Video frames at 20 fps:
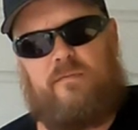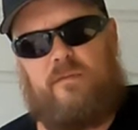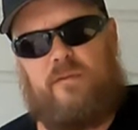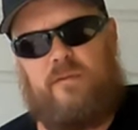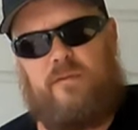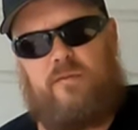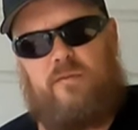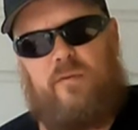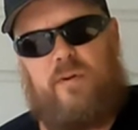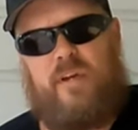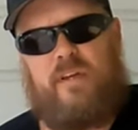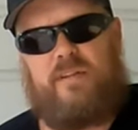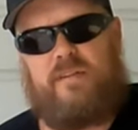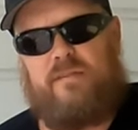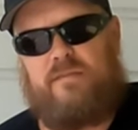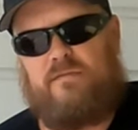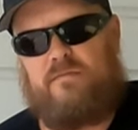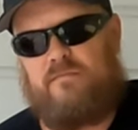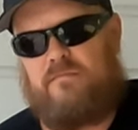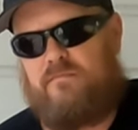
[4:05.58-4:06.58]
real quick
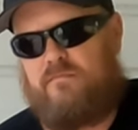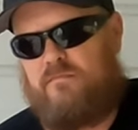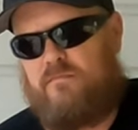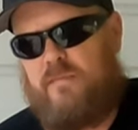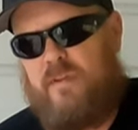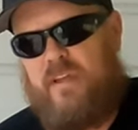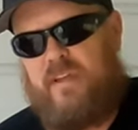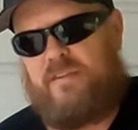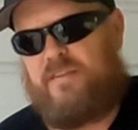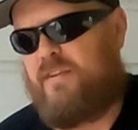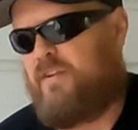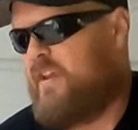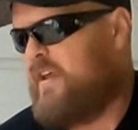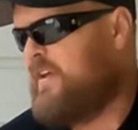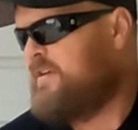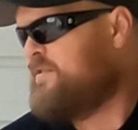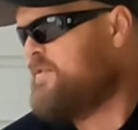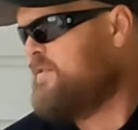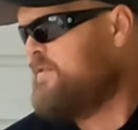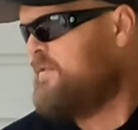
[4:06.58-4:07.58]

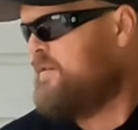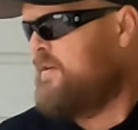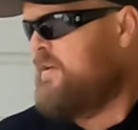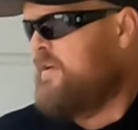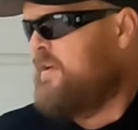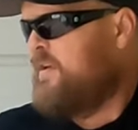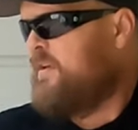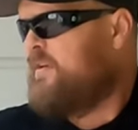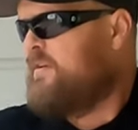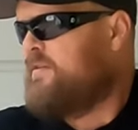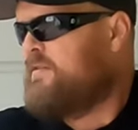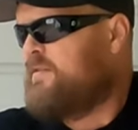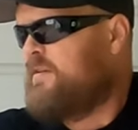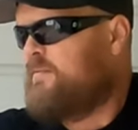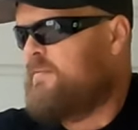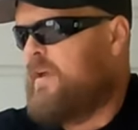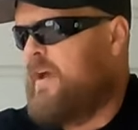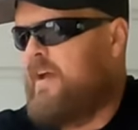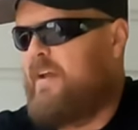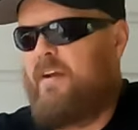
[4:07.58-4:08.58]
installation.
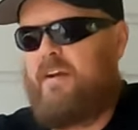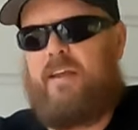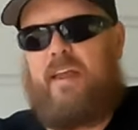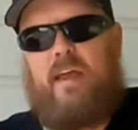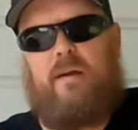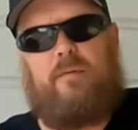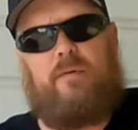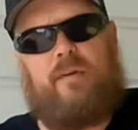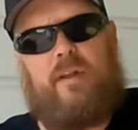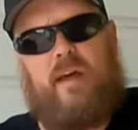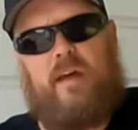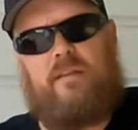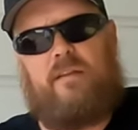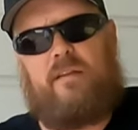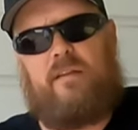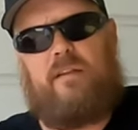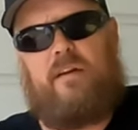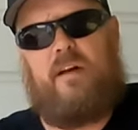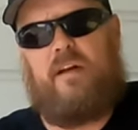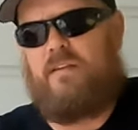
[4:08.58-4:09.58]
Zip tie your cable down
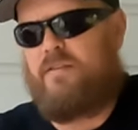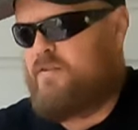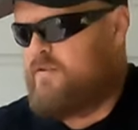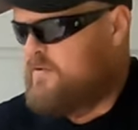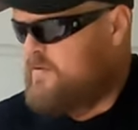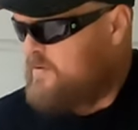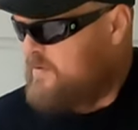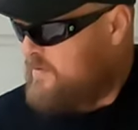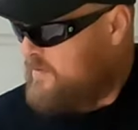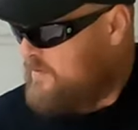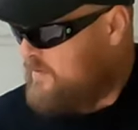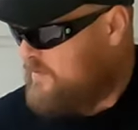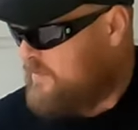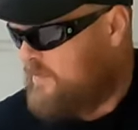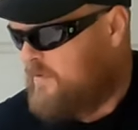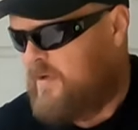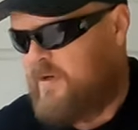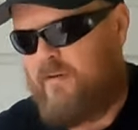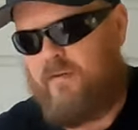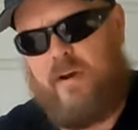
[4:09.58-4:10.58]
the clutch,
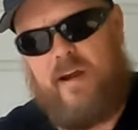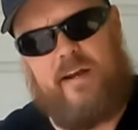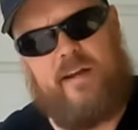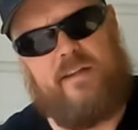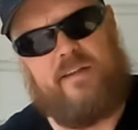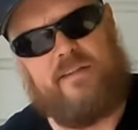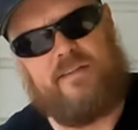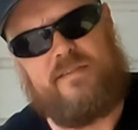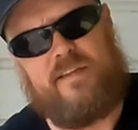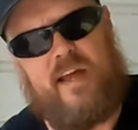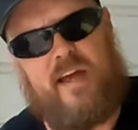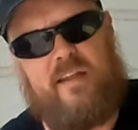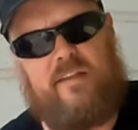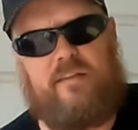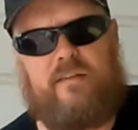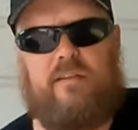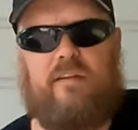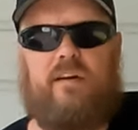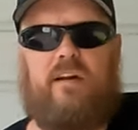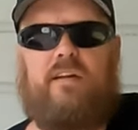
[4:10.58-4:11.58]
run it right in the side
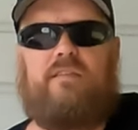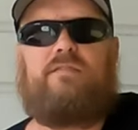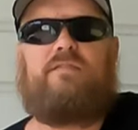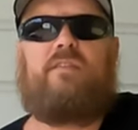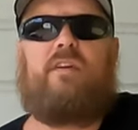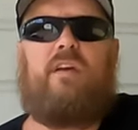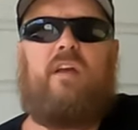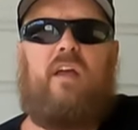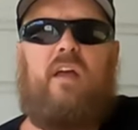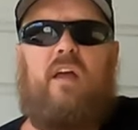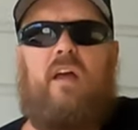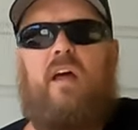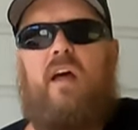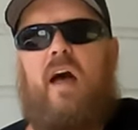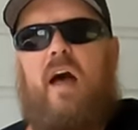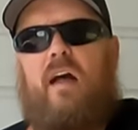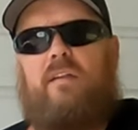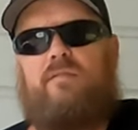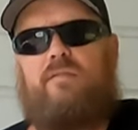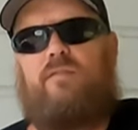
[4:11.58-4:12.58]
of the clutch.
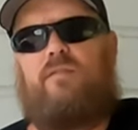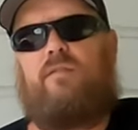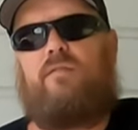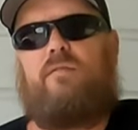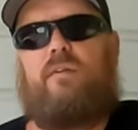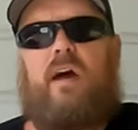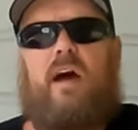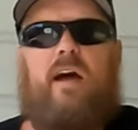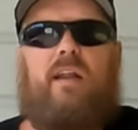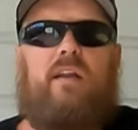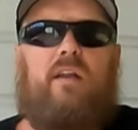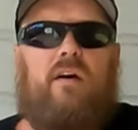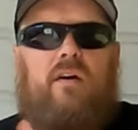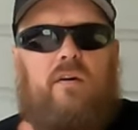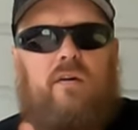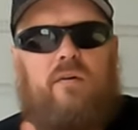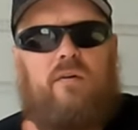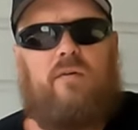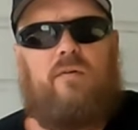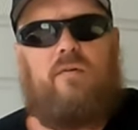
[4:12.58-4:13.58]
I do not
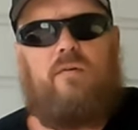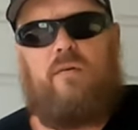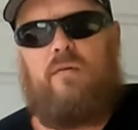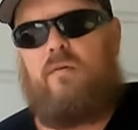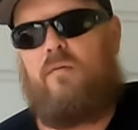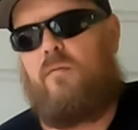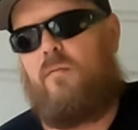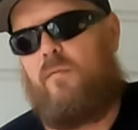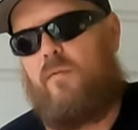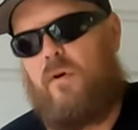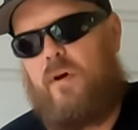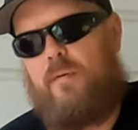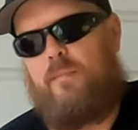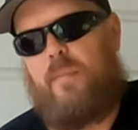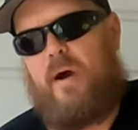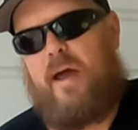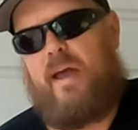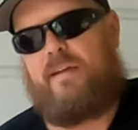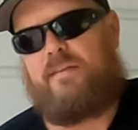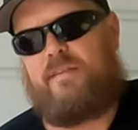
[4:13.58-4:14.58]
know
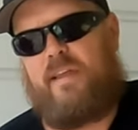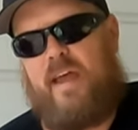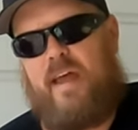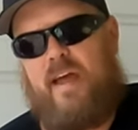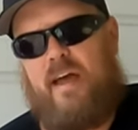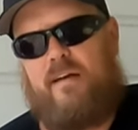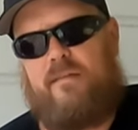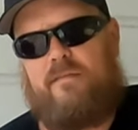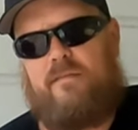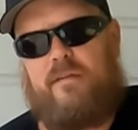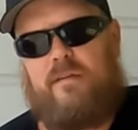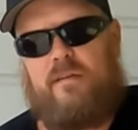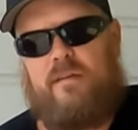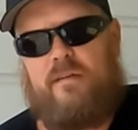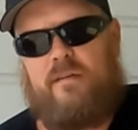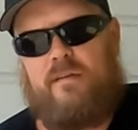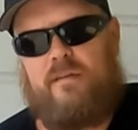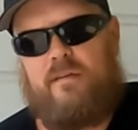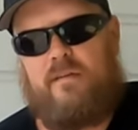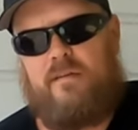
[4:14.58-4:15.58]
what bikes have
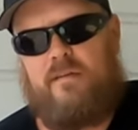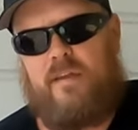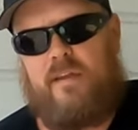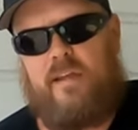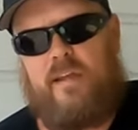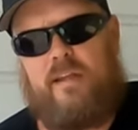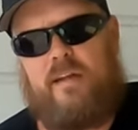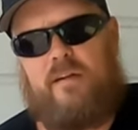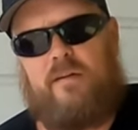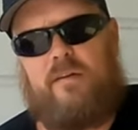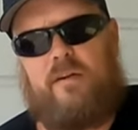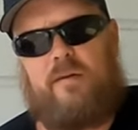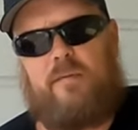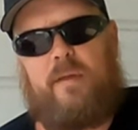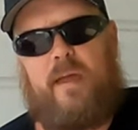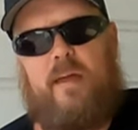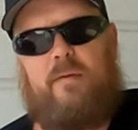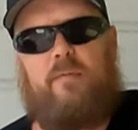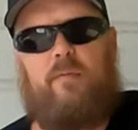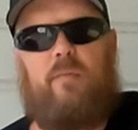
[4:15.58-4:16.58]
the heated grip
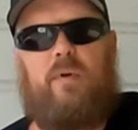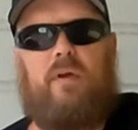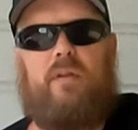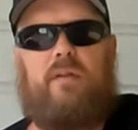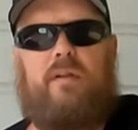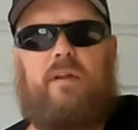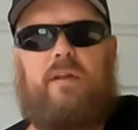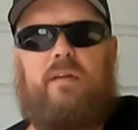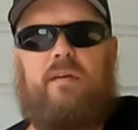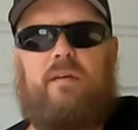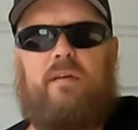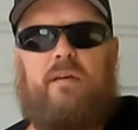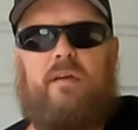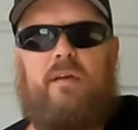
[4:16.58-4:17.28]
capability